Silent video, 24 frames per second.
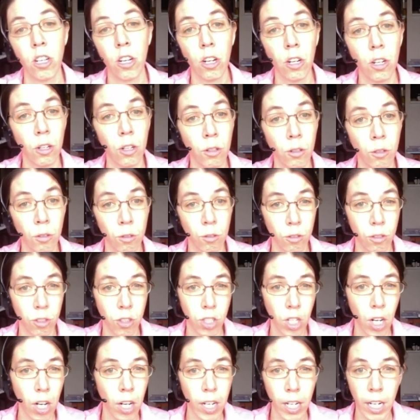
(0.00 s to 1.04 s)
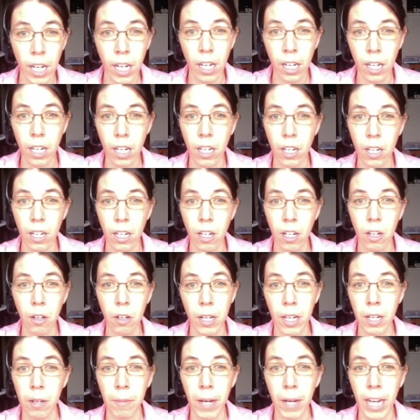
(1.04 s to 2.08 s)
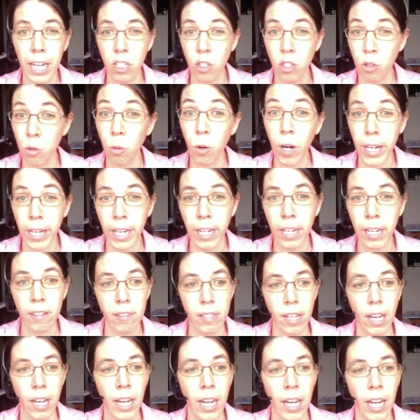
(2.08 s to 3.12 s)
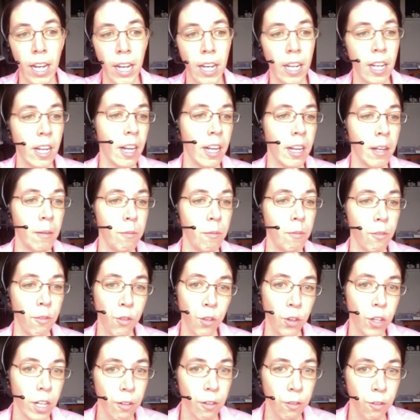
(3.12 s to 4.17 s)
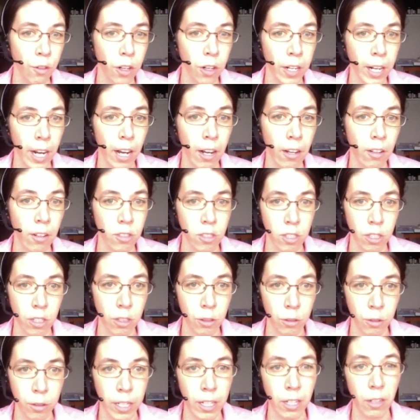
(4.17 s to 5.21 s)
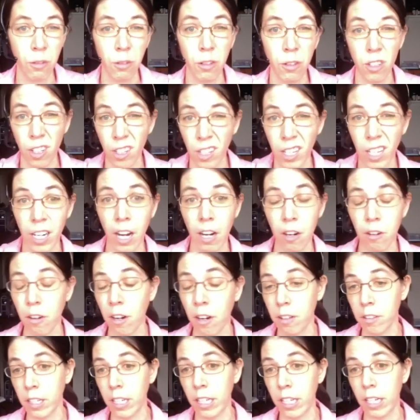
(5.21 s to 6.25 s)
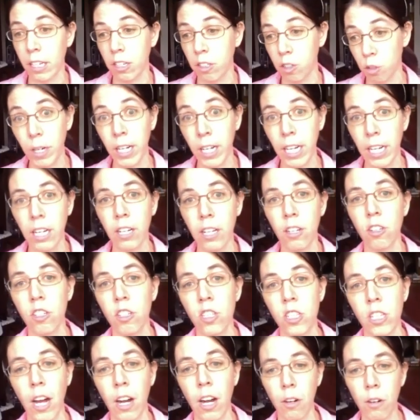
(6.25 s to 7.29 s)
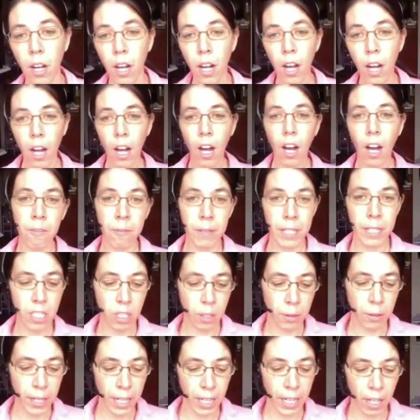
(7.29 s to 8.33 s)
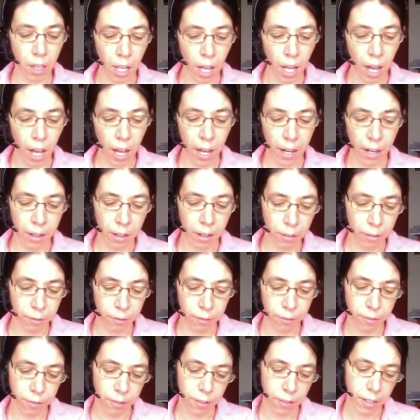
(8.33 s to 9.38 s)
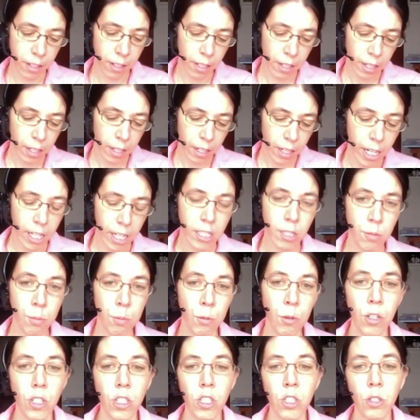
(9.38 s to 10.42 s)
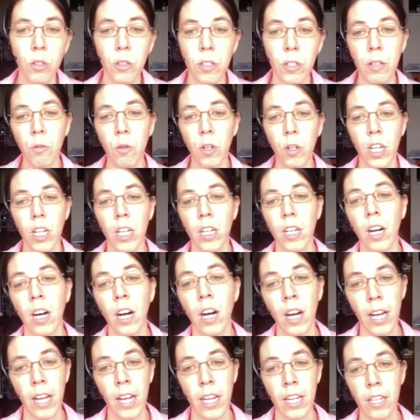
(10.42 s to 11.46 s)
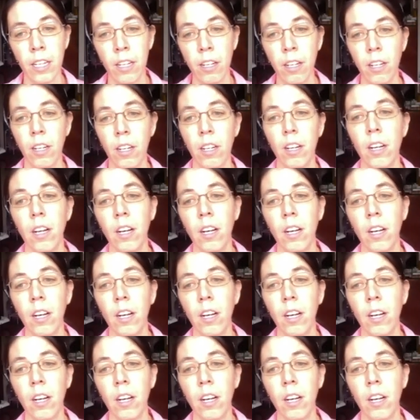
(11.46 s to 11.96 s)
So starting, in my 20s, I'm 44 now, so we're looking at around like 20 years now of me doing a lot of exploratory work on